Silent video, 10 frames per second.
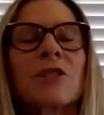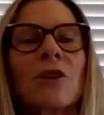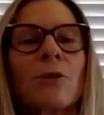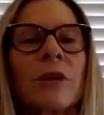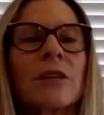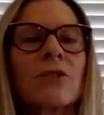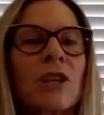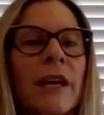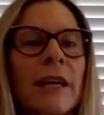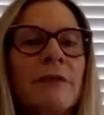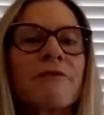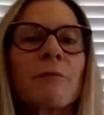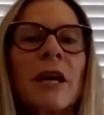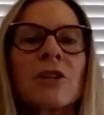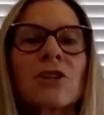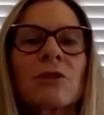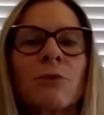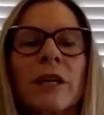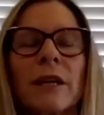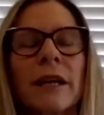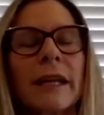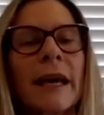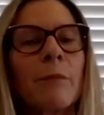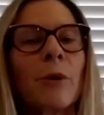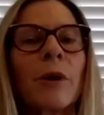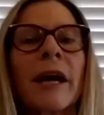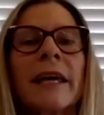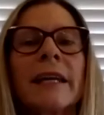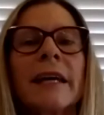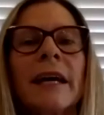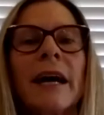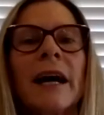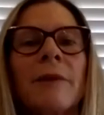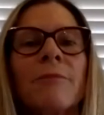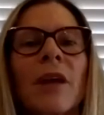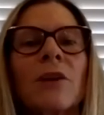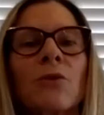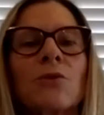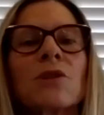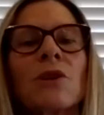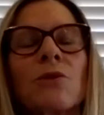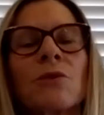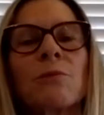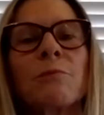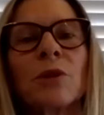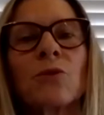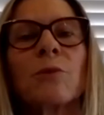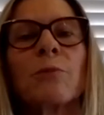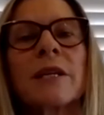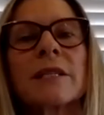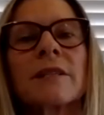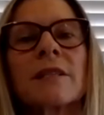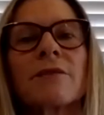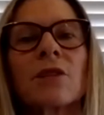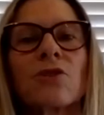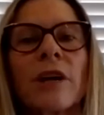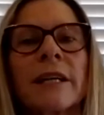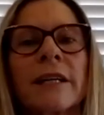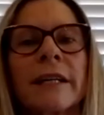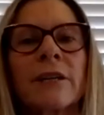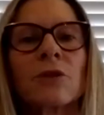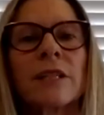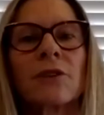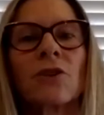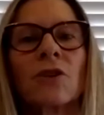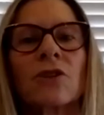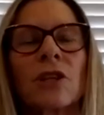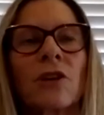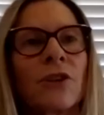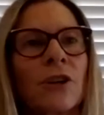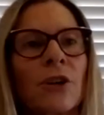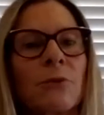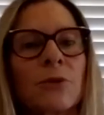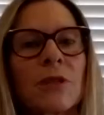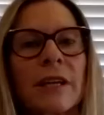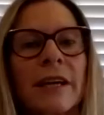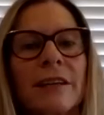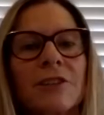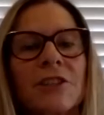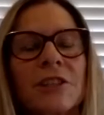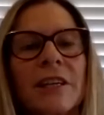so that we can share information, we can collaborate, and also build the presence of Australian legal technology on the global stage.